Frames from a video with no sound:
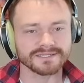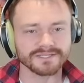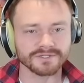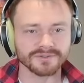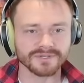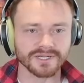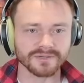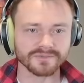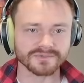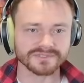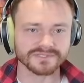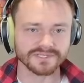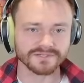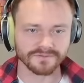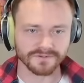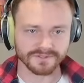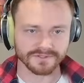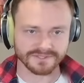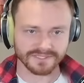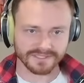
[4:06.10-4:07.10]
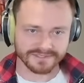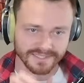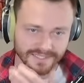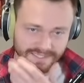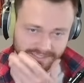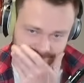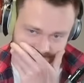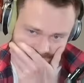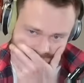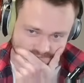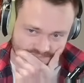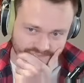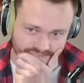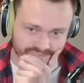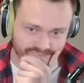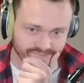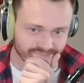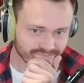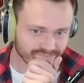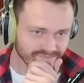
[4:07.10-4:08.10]
a couple Sunfalls on top.
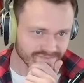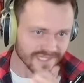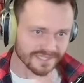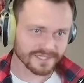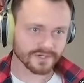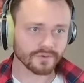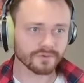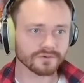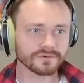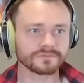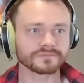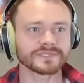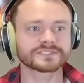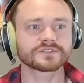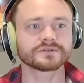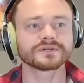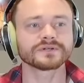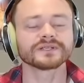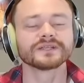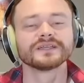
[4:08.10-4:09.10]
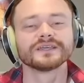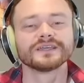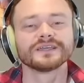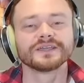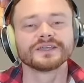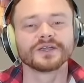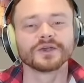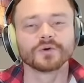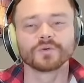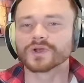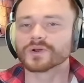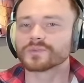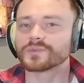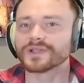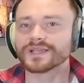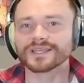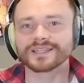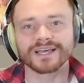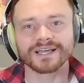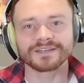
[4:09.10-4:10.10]
Cool, let's do it. We're going to
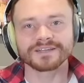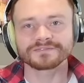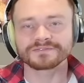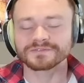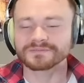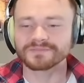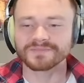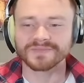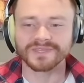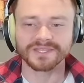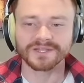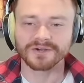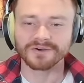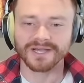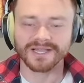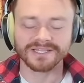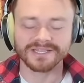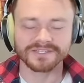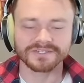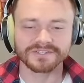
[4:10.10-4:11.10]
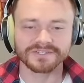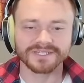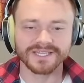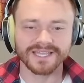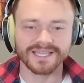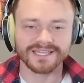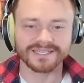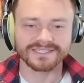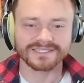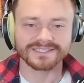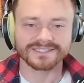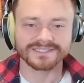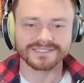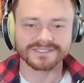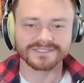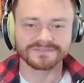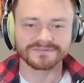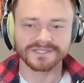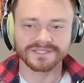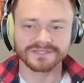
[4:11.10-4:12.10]
play it live. I could edit
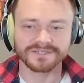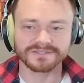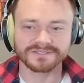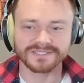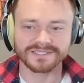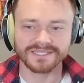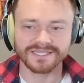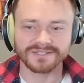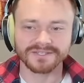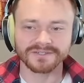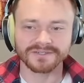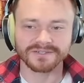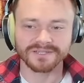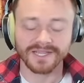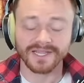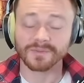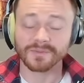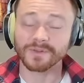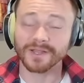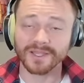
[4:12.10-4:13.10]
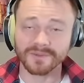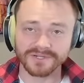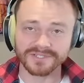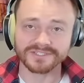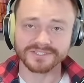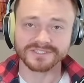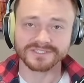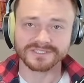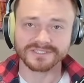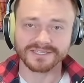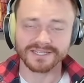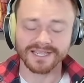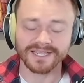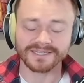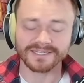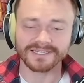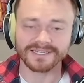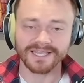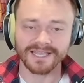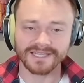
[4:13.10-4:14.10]
this video together. I could play a bunch
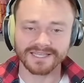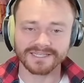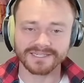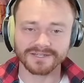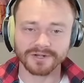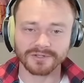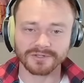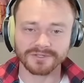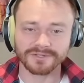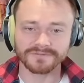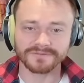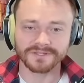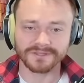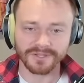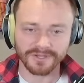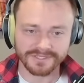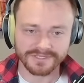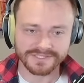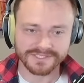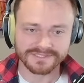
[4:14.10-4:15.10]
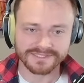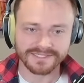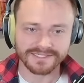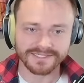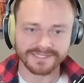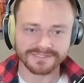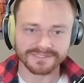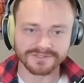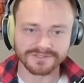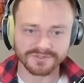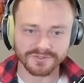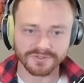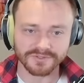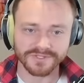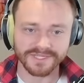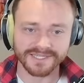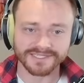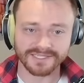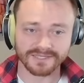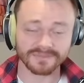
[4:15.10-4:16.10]
and then edit all of the losses against control
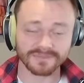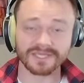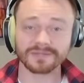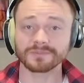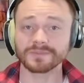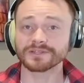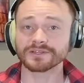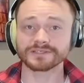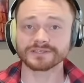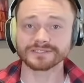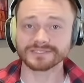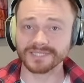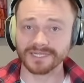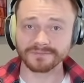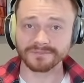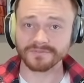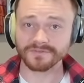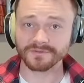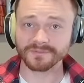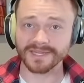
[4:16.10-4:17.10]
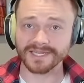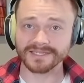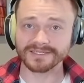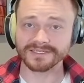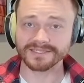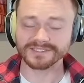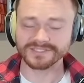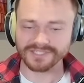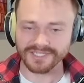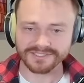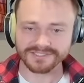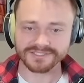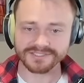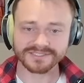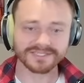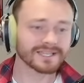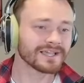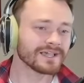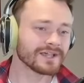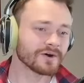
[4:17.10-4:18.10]
decks that make me look dumb for making these
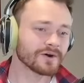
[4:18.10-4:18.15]
changes.